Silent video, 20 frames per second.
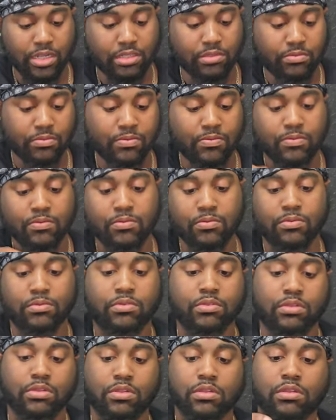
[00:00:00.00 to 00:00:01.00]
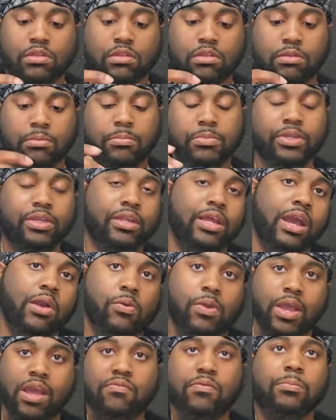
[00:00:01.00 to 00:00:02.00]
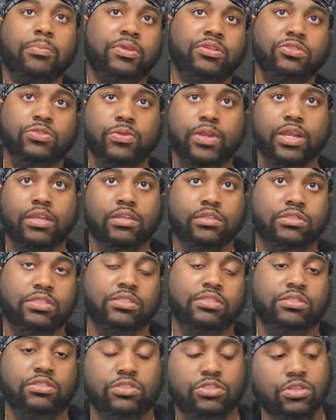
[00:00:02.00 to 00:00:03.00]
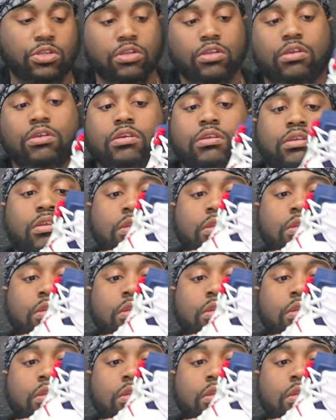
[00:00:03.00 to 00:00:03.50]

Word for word: they look, but I will have a picture right here just to show y'all.